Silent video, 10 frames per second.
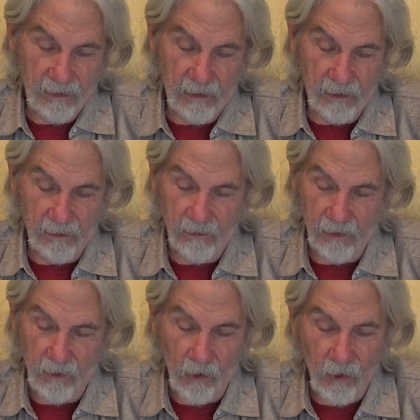uh,
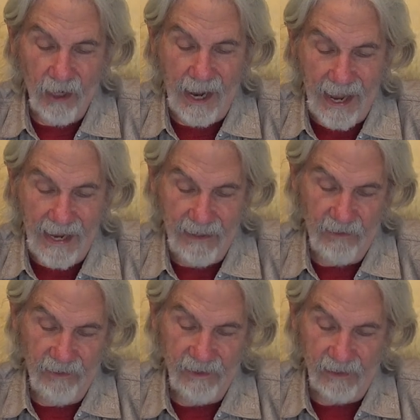or
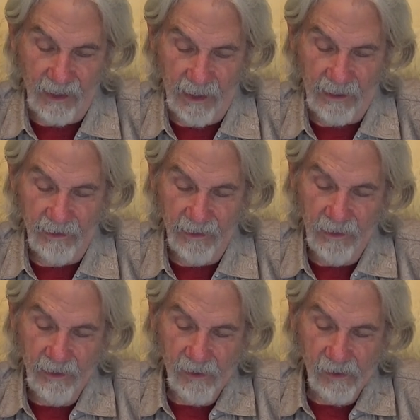higher than God,
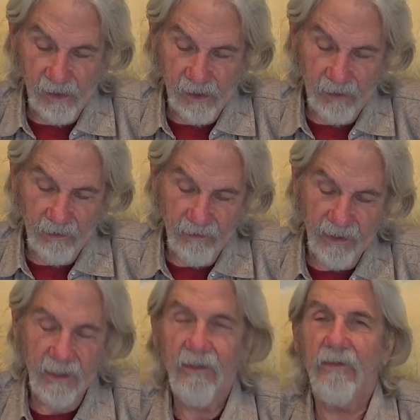uh,
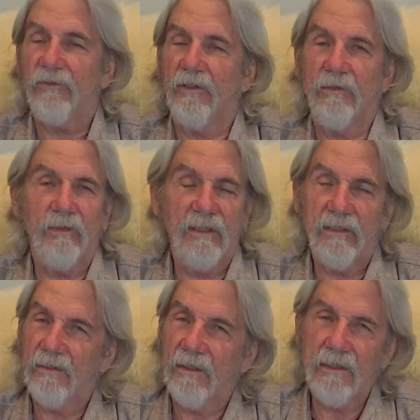then there's going to
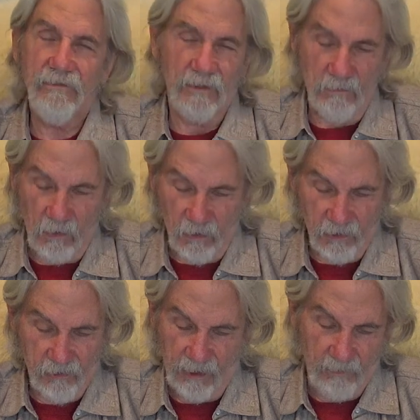be even more
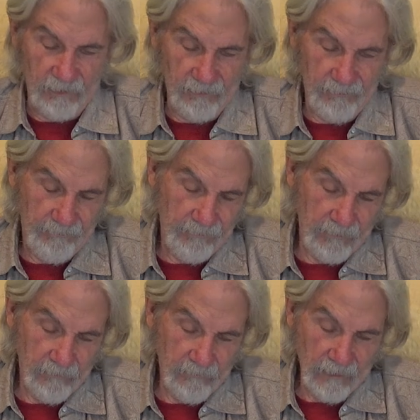trouble.
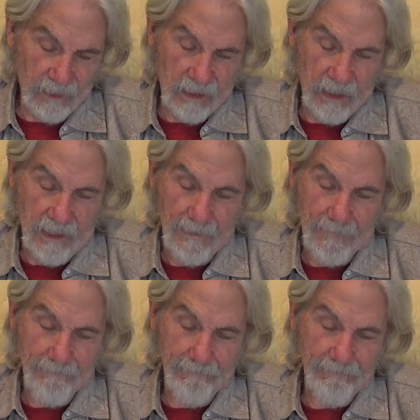
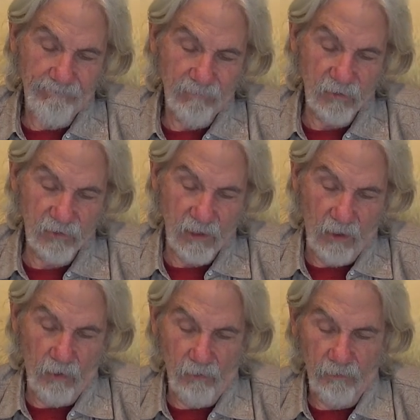Um,
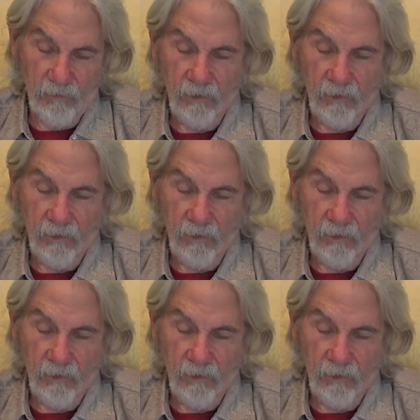so,